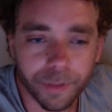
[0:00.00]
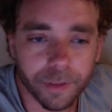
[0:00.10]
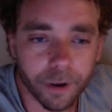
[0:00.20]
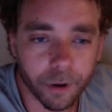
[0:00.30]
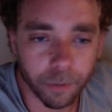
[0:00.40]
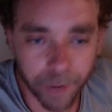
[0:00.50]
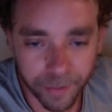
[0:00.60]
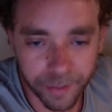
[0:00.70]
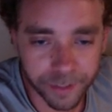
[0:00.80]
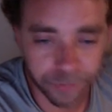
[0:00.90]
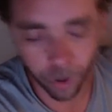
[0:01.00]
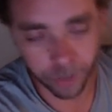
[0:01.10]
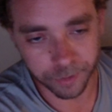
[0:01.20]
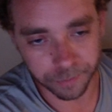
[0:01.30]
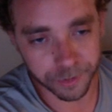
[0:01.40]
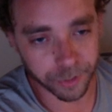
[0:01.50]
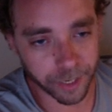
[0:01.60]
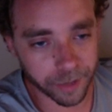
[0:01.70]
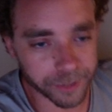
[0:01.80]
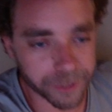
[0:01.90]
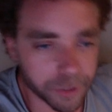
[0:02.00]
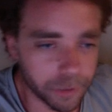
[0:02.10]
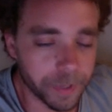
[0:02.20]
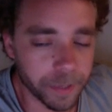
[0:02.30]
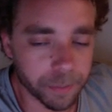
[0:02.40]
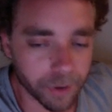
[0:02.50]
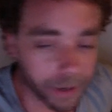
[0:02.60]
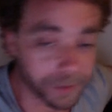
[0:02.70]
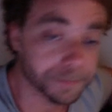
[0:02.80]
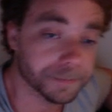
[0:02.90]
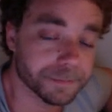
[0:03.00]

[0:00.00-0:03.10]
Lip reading: Oh, and they just walked him. So now there's 2 people on.